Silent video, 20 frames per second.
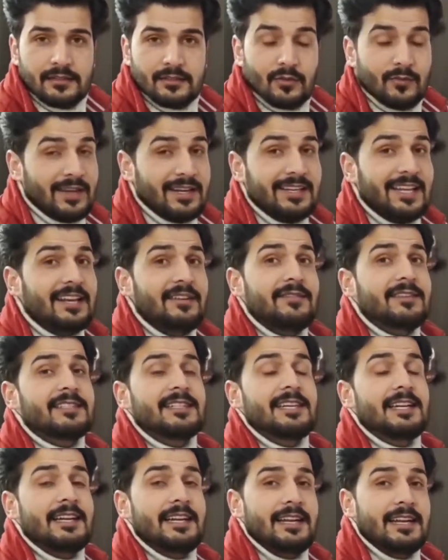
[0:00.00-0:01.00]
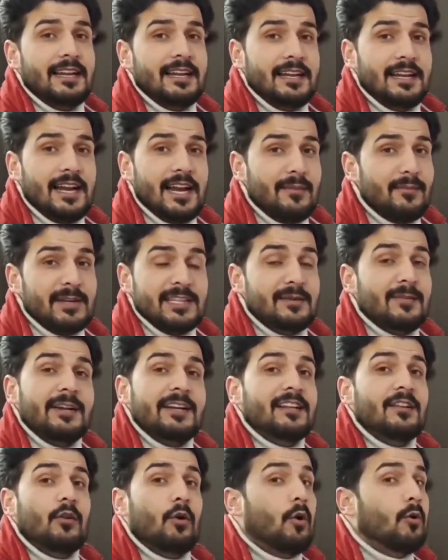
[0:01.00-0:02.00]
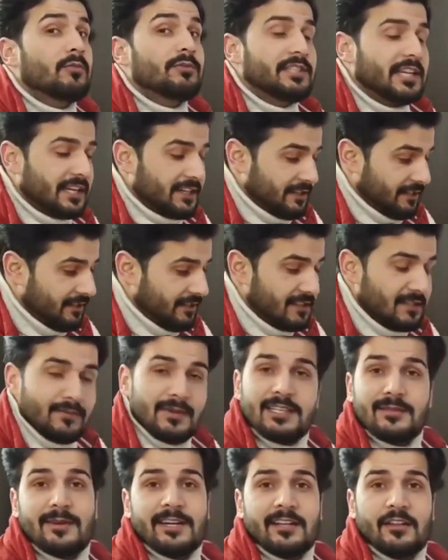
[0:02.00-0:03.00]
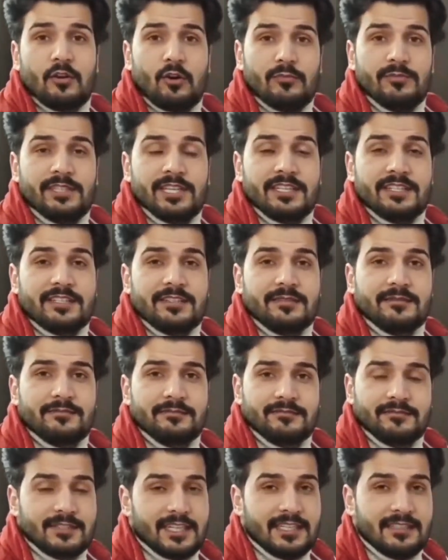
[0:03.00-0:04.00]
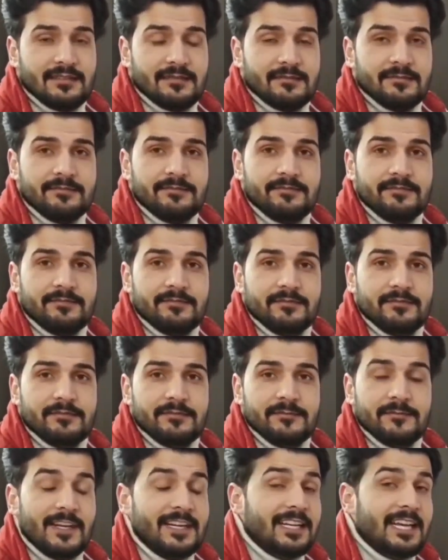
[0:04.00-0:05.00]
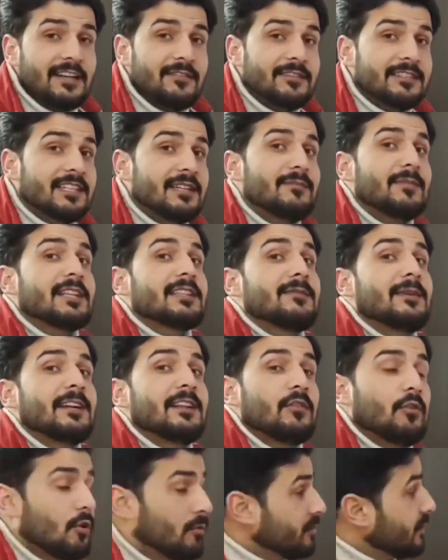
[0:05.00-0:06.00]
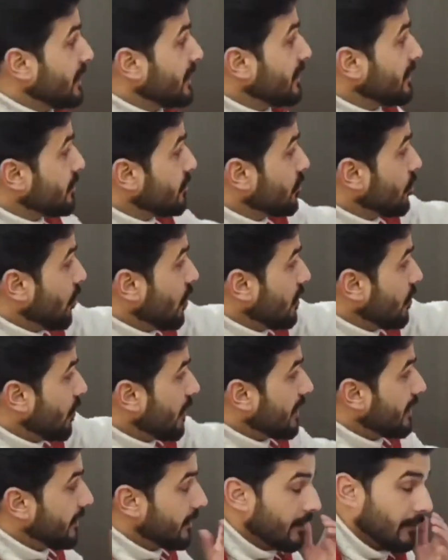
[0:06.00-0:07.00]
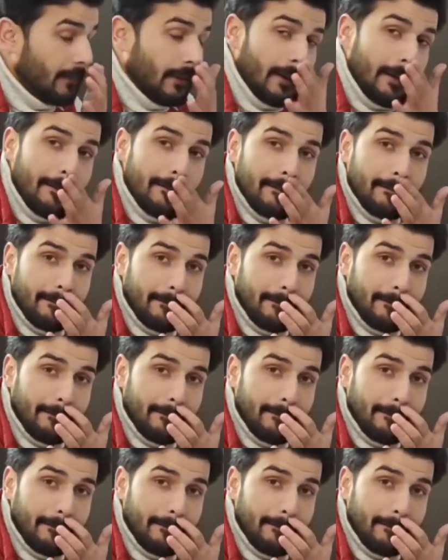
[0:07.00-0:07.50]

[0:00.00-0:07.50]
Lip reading: So when can we say a mathematical object? This is a mathematical object, right? When can we say mathematical object is non-orientable?